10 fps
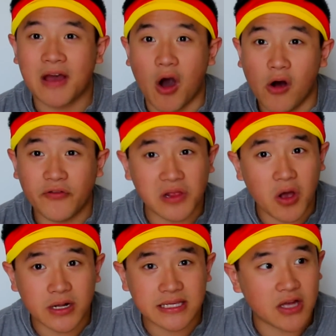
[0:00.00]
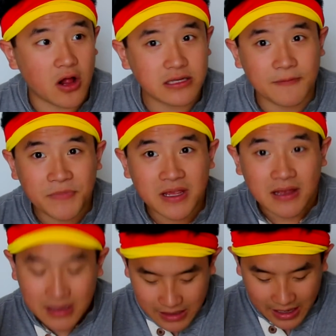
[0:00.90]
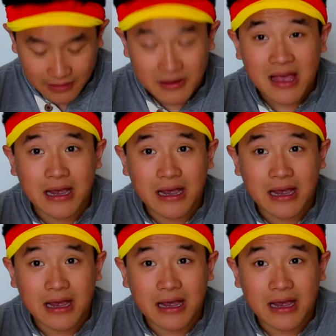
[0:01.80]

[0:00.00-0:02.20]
overloaded salt, and